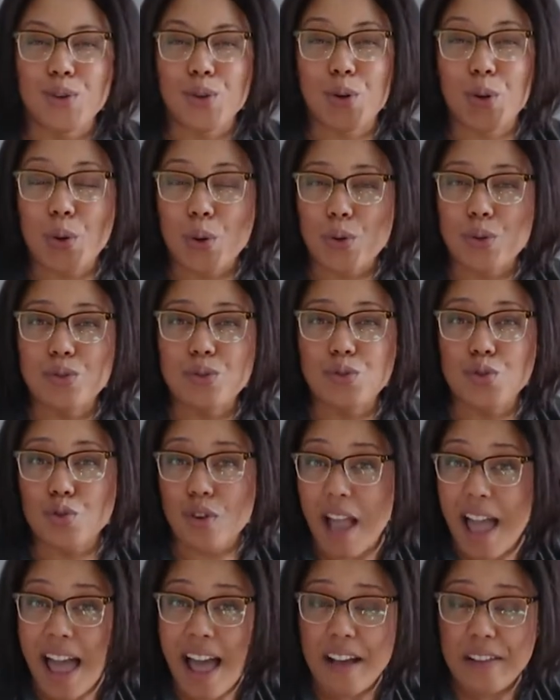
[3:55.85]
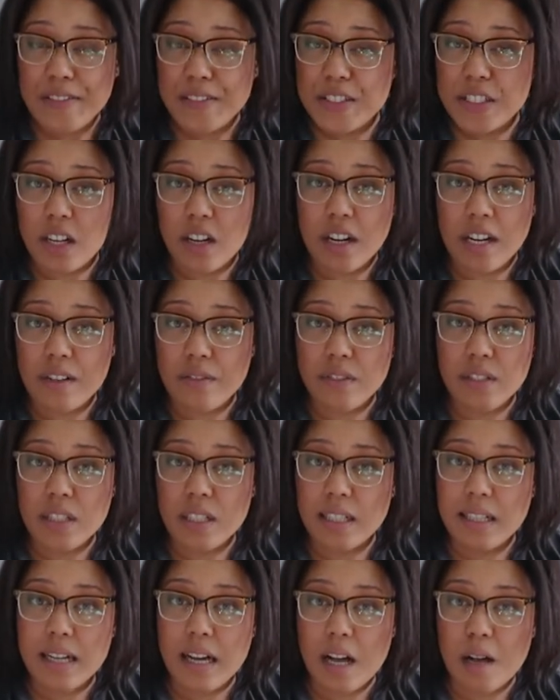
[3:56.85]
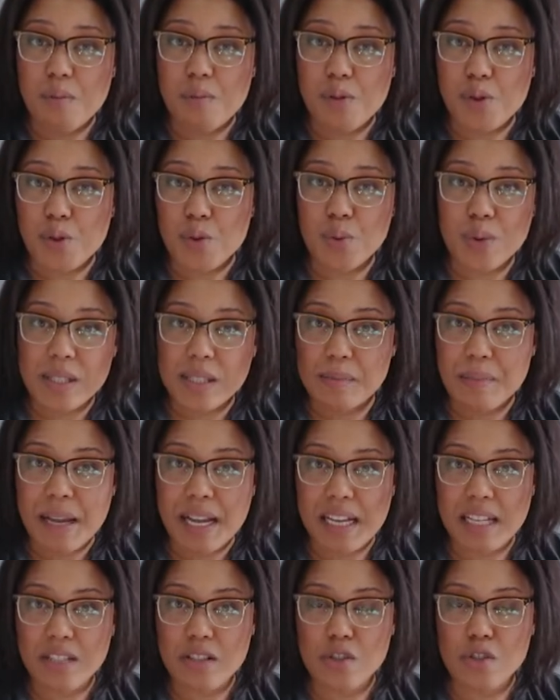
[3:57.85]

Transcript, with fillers: or cold drafts are ever going to come through a space.